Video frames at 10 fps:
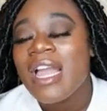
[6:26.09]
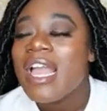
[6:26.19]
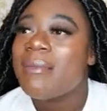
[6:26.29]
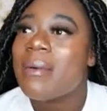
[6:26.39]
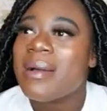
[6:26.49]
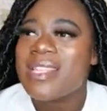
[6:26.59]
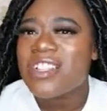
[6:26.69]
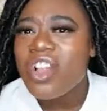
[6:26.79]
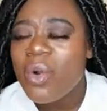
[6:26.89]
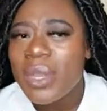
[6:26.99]
And my mom
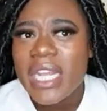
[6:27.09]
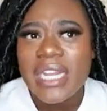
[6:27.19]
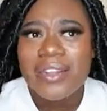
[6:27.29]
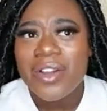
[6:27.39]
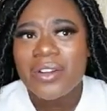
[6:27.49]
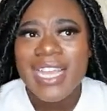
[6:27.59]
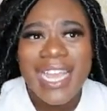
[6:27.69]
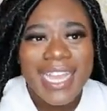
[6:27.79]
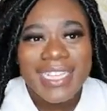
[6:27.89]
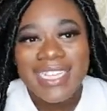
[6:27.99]
said, no, we didn't know they
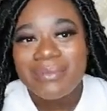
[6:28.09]
had this.